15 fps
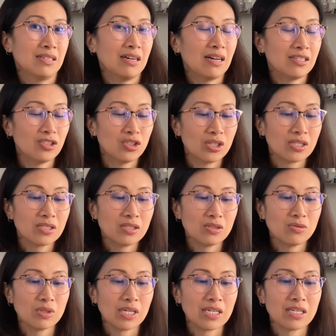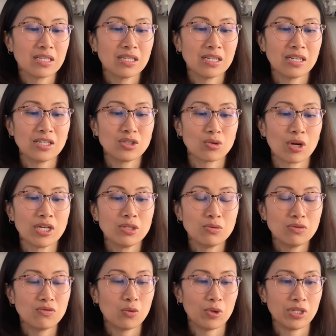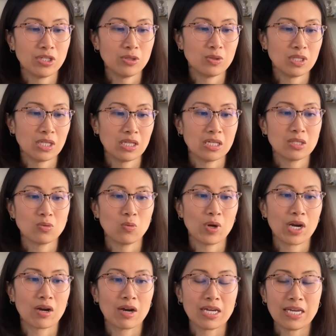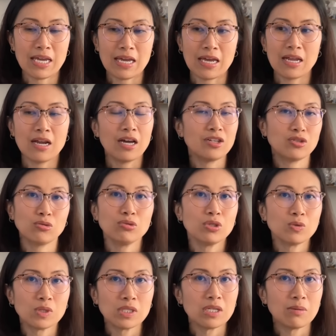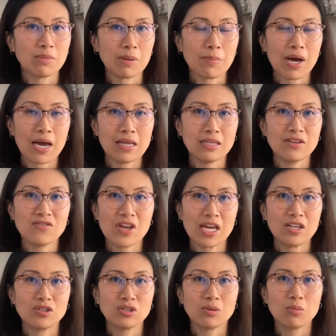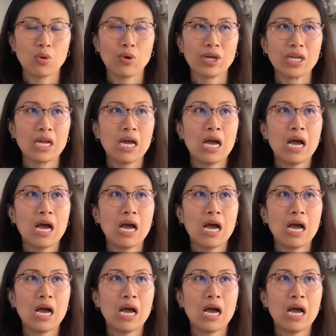I just don't like it. And I try to avoid using this where I can. I don't use it in my Pilot Vanishing Point.